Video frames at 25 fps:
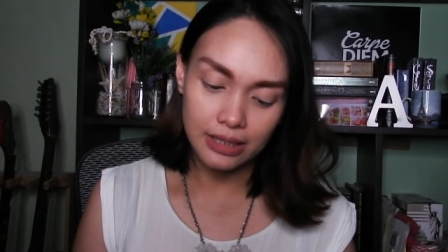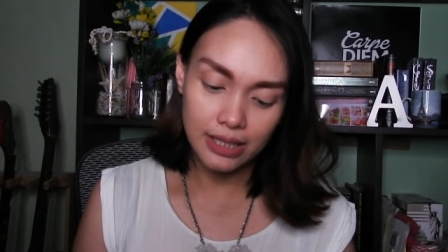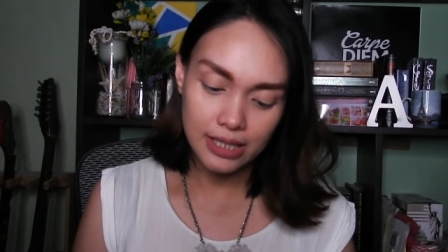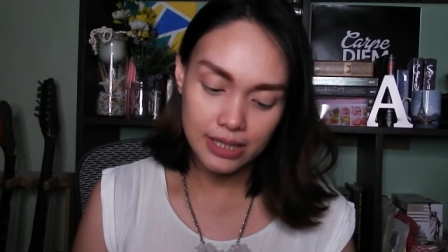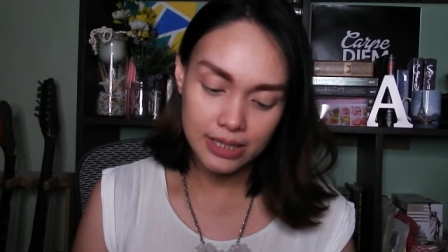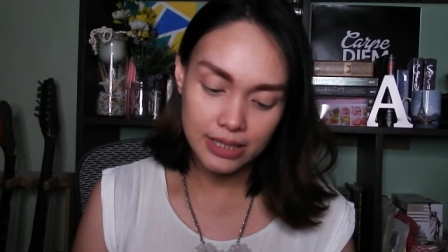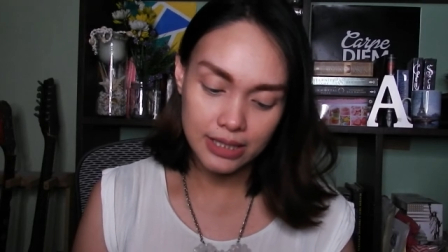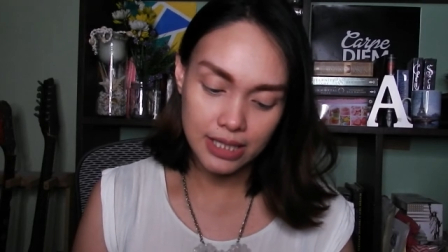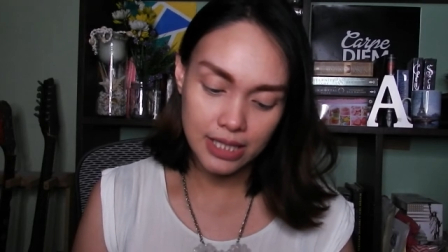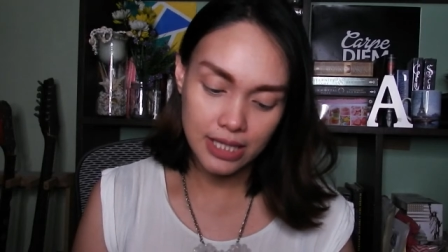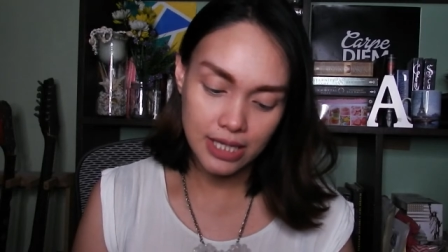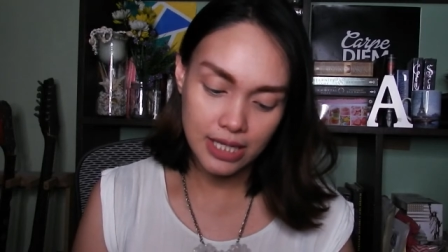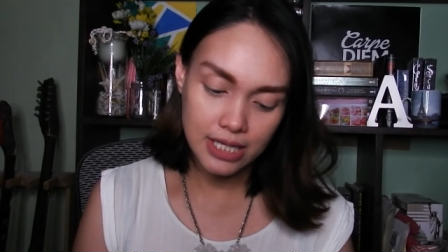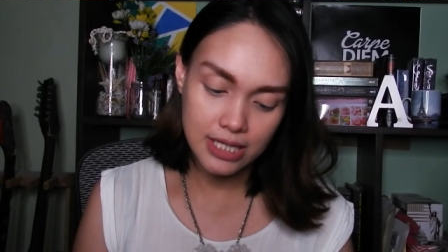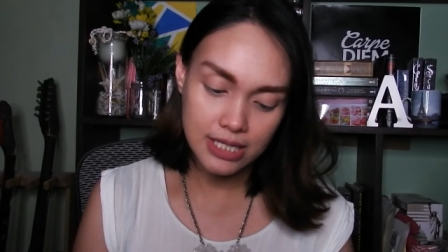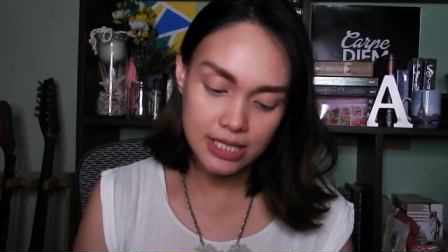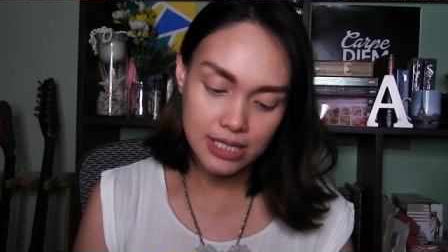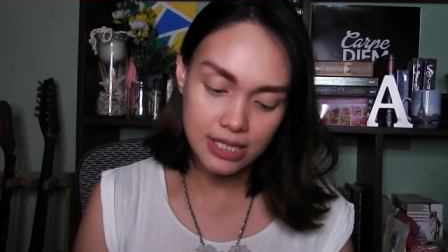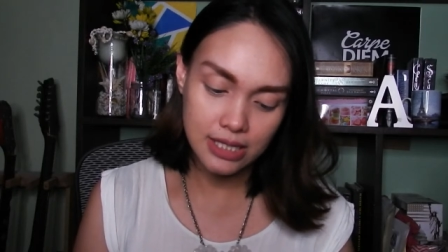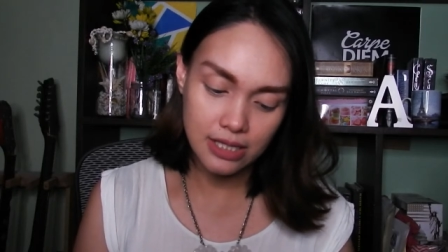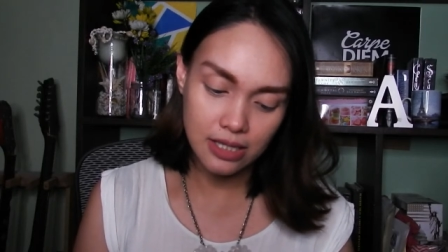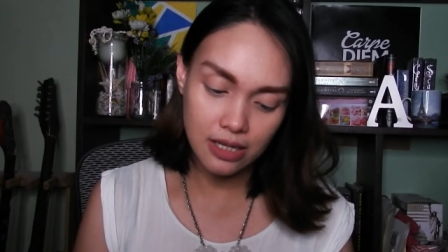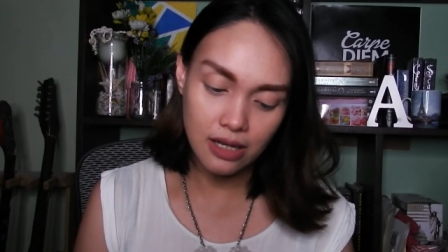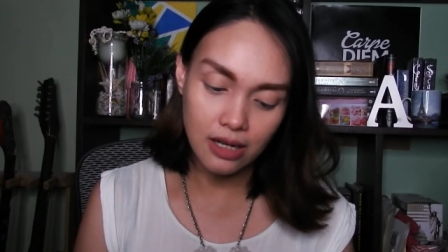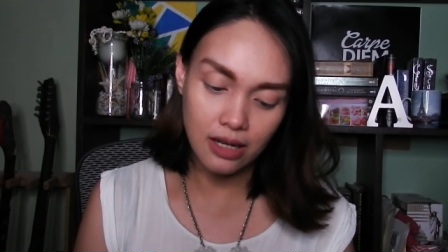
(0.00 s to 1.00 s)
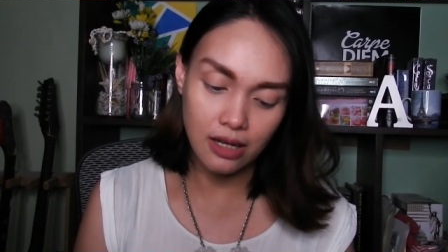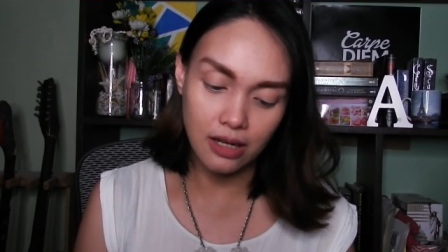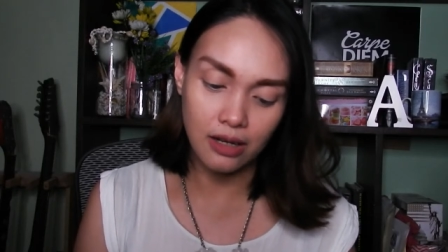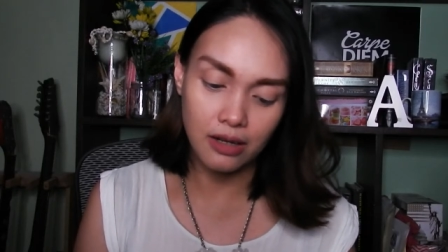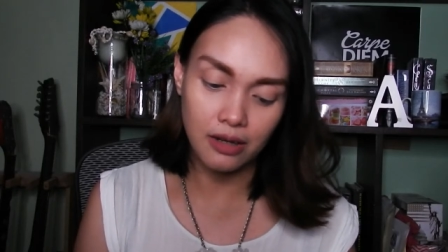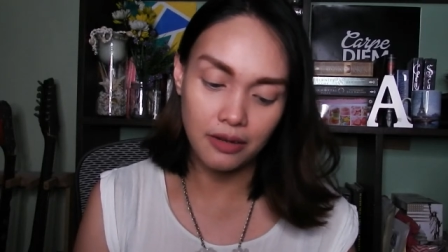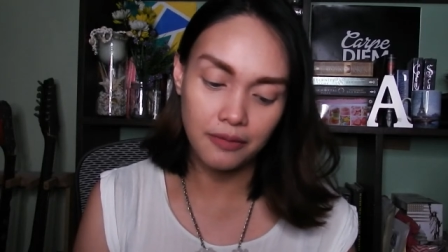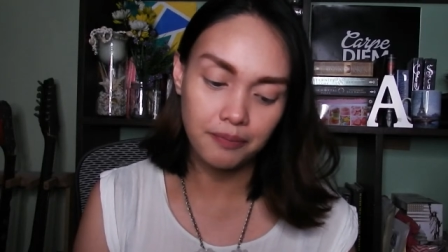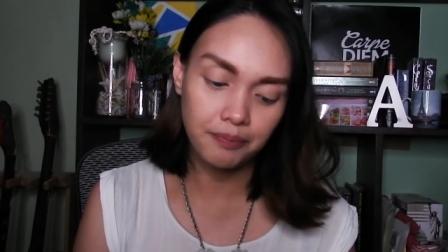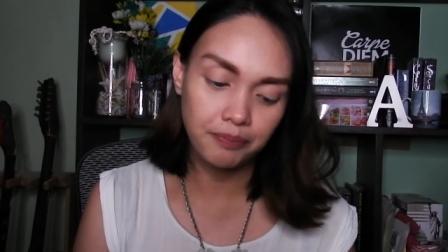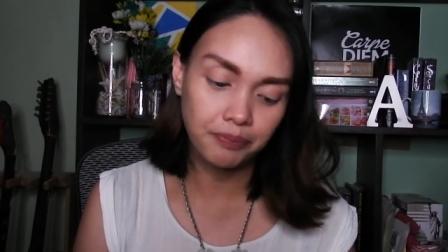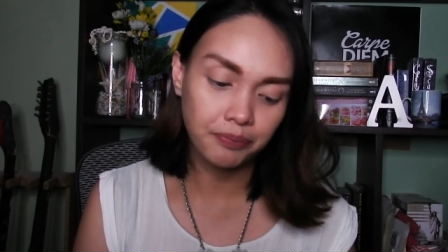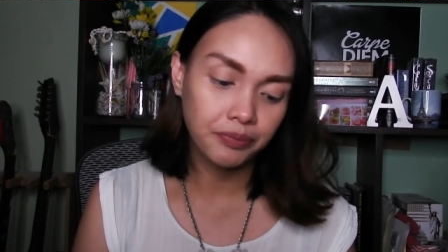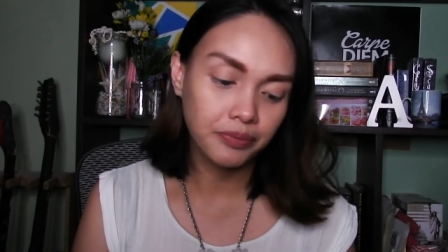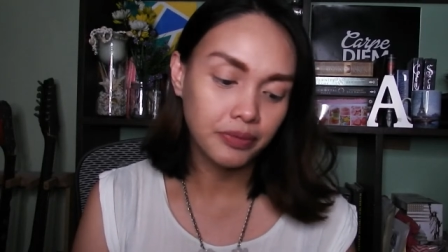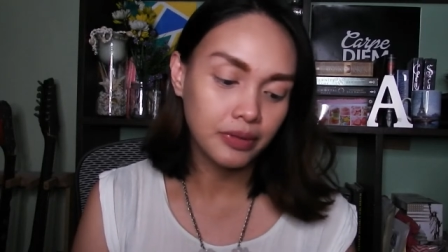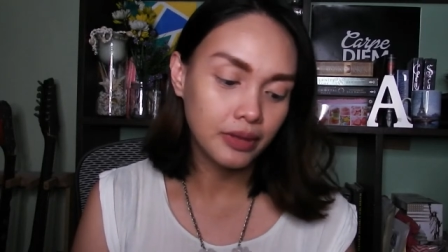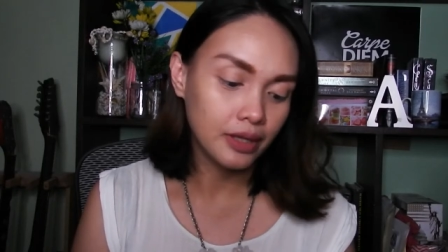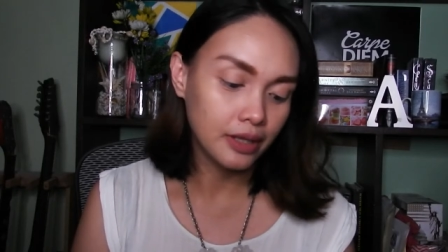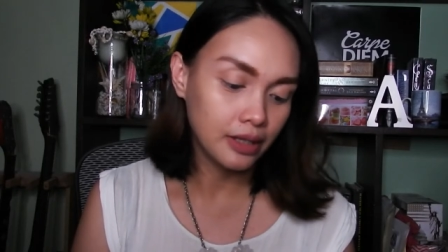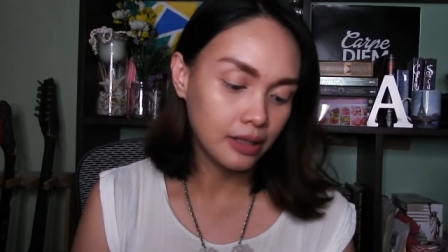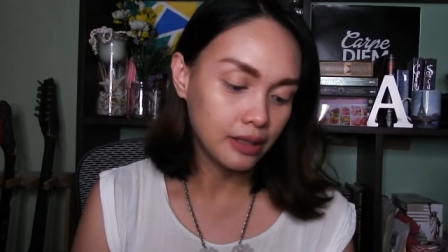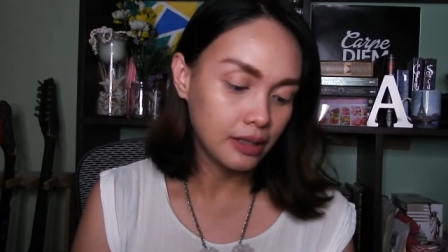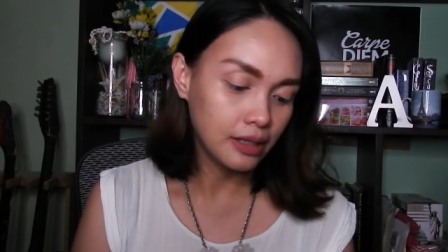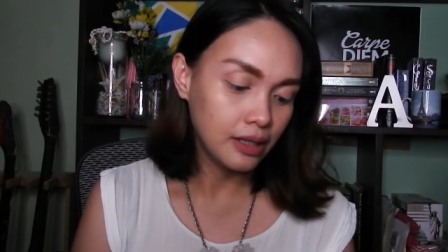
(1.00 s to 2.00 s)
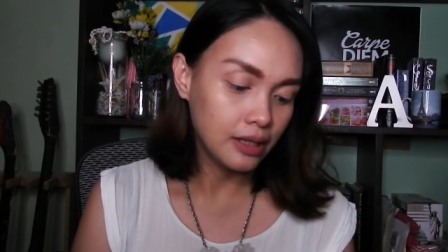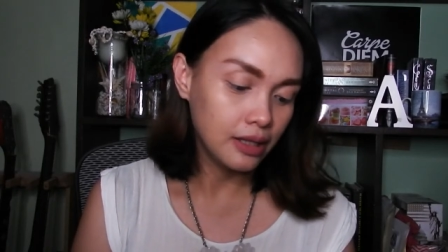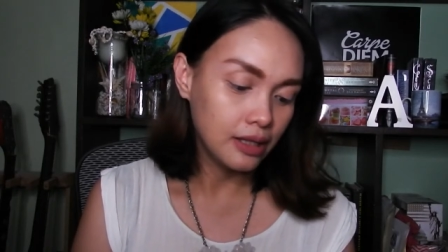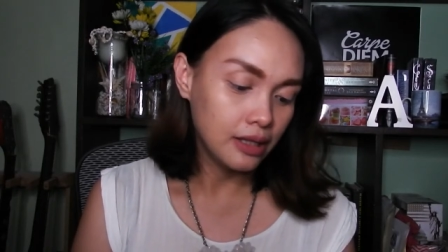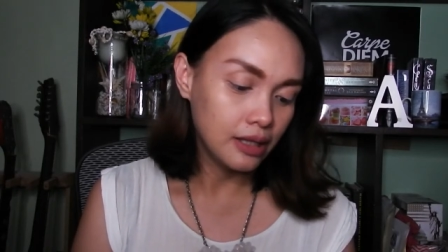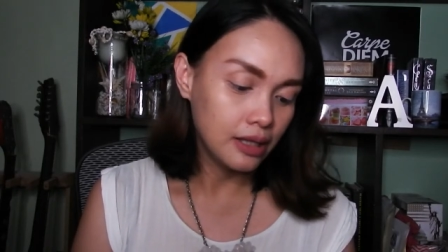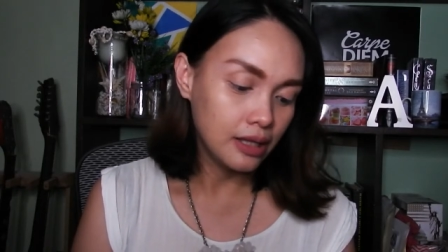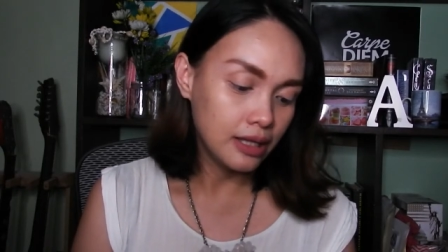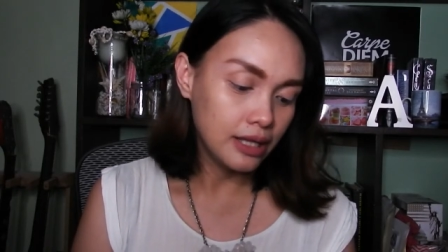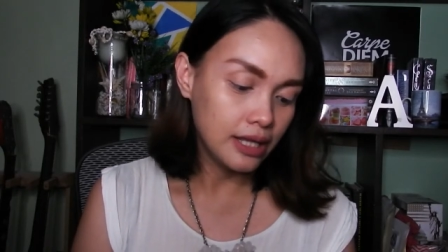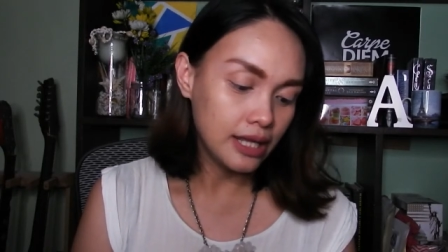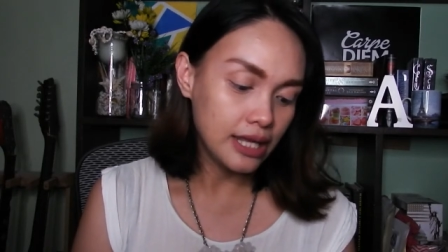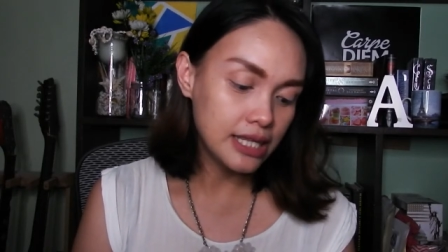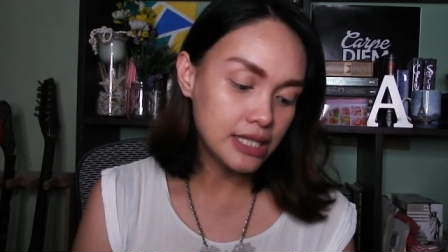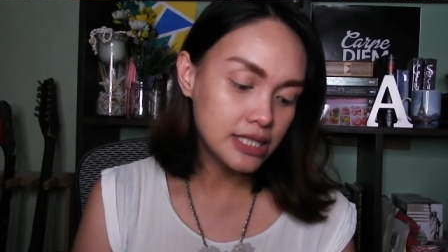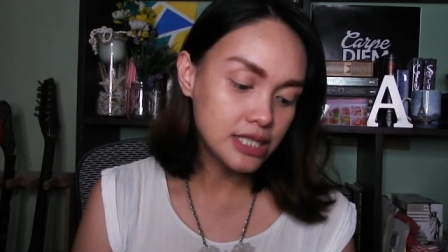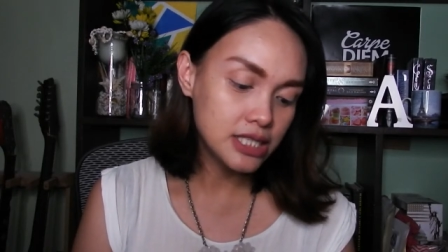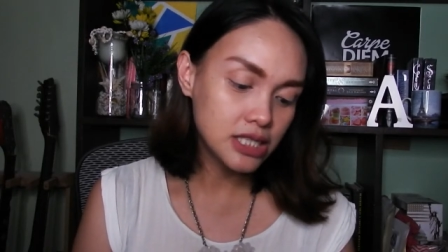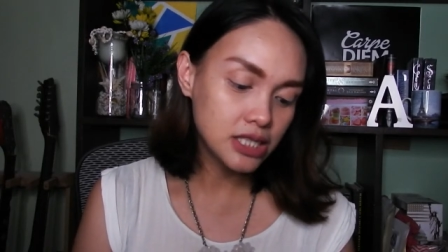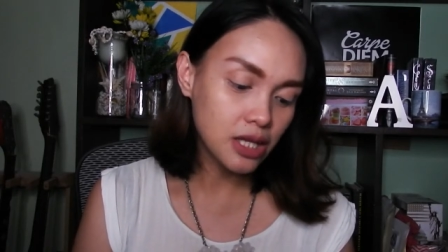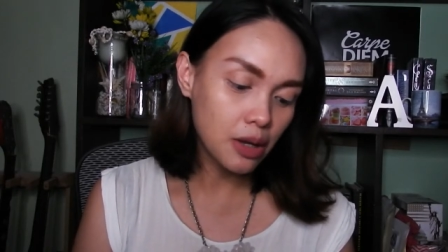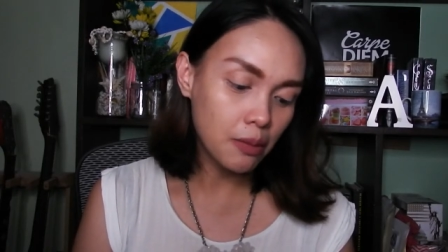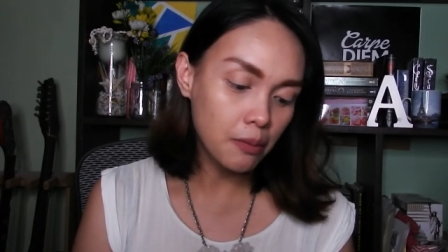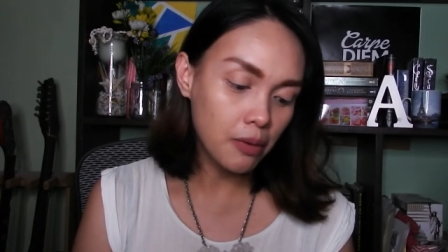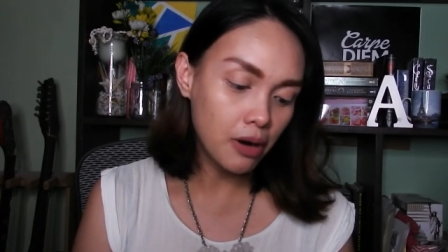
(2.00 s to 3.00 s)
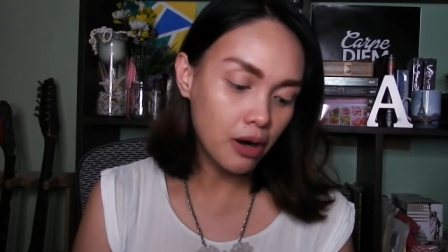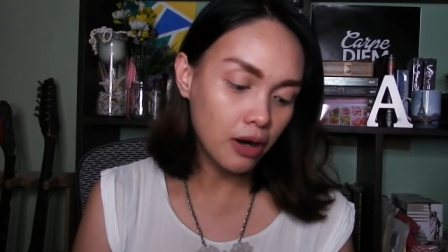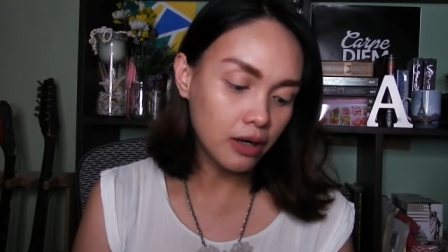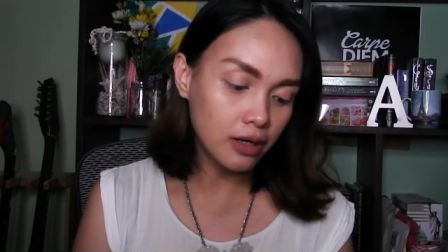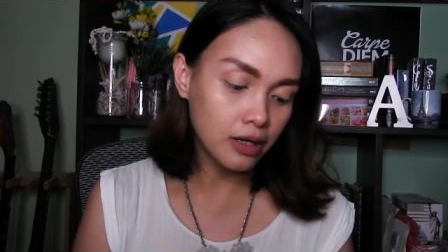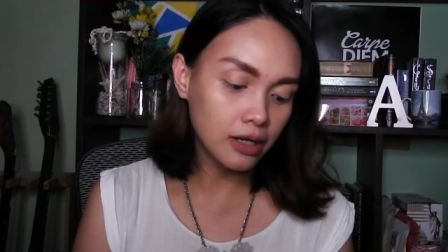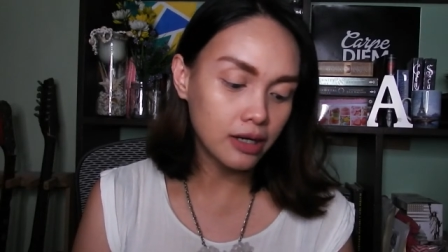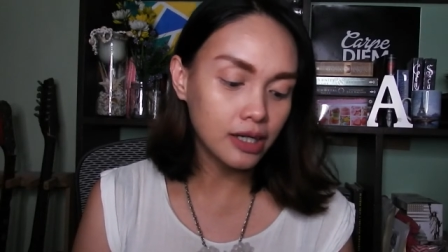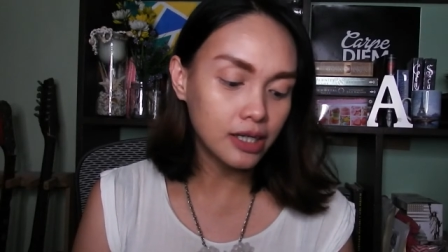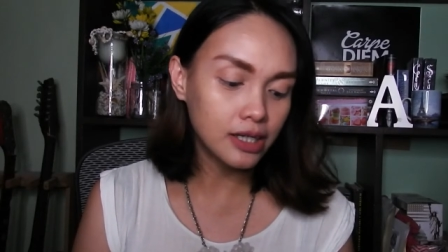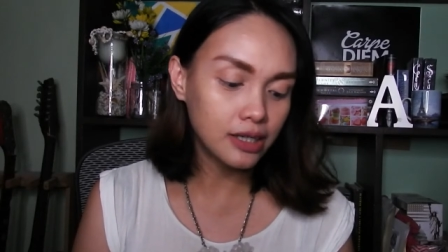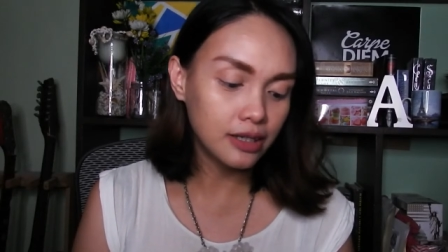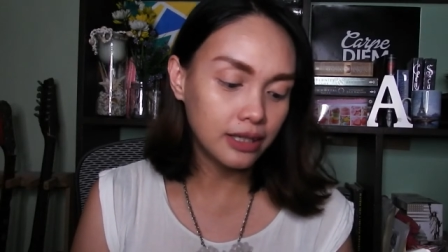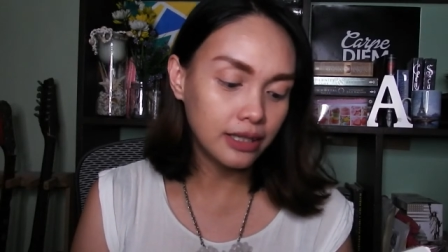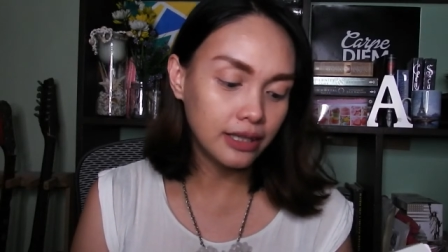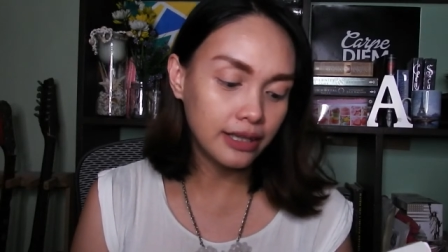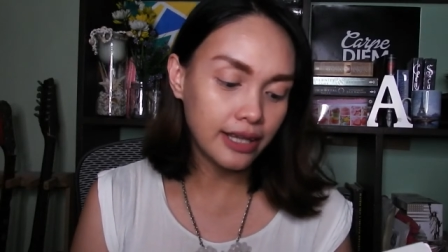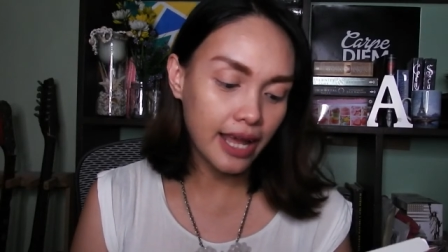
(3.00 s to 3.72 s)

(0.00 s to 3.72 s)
This is the Instamark